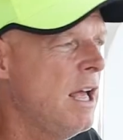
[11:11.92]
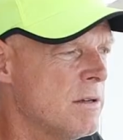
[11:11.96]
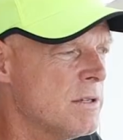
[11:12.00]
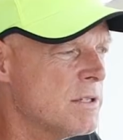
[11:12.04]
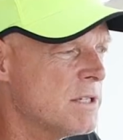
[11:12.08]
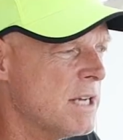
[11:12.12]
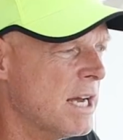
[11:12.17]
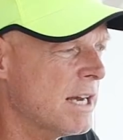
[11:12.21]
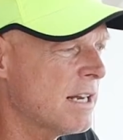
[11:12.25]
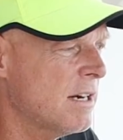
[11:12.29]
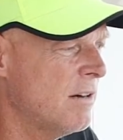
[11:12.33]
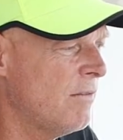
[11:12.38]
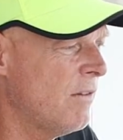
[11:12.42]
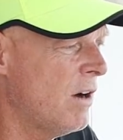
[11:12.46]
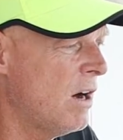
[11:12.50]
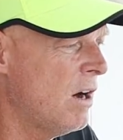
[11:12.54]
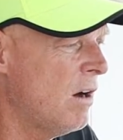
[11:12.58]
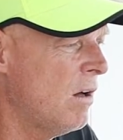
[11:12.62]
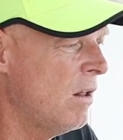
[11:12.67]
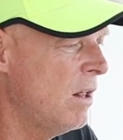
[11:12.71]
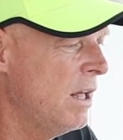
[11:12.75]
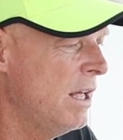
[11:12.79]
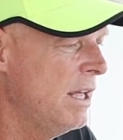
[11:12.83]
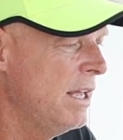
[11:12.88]
Second of
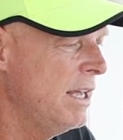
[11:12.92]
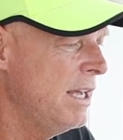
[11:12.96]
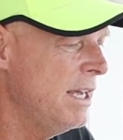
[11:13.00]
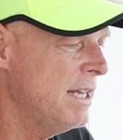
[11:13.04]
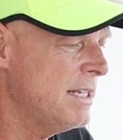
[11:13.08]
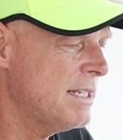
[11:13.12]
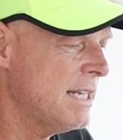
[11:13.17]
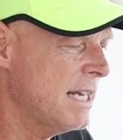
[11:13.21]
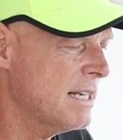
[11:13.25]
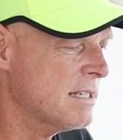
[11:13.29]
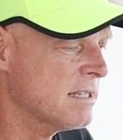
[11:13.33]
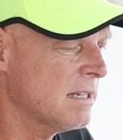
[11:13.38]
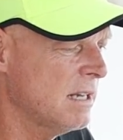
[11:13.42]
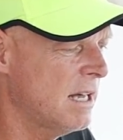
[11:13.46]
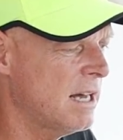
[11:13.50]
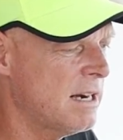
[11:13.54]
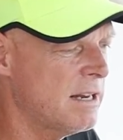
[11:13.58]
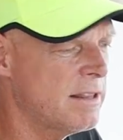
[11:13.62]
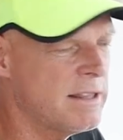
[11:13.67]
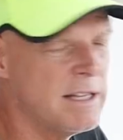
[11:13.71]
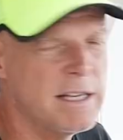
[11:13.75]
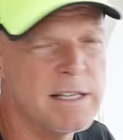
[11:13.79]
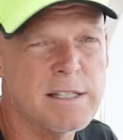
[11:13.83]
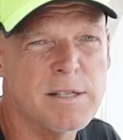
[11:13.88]
all, it takes a lot
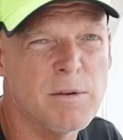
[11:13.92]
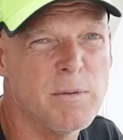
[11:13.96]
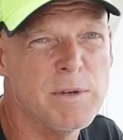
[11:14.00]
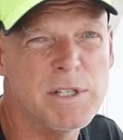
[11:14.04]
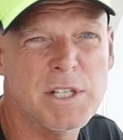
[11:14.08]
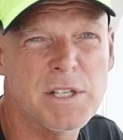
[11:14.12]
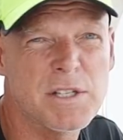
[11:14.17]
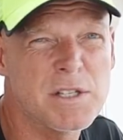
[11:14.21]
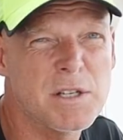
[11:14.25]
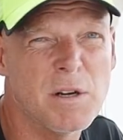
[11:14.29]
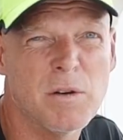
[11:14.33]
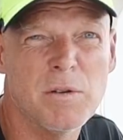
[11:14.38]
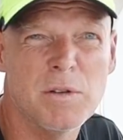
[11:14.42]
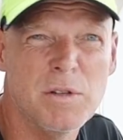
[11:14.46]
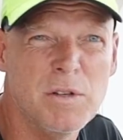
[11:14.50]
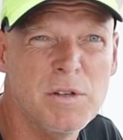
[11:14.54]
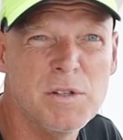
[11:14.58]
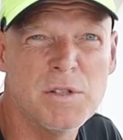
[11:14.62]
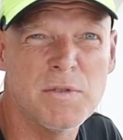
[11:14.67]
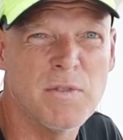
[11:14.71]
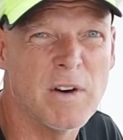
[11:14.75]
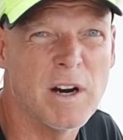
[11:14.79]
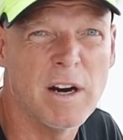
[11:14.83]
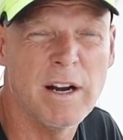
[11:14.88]
of things that we just don't
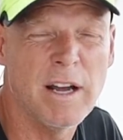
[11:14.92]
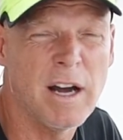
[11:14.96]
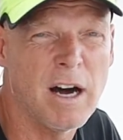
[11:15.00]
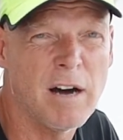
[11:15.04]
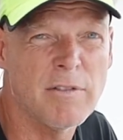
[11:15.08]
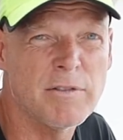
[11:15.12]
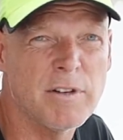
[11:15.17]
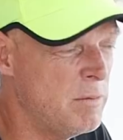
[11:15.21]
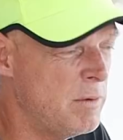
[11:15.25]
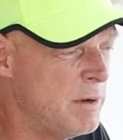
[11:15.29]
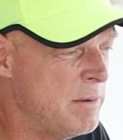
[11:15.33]
use very often.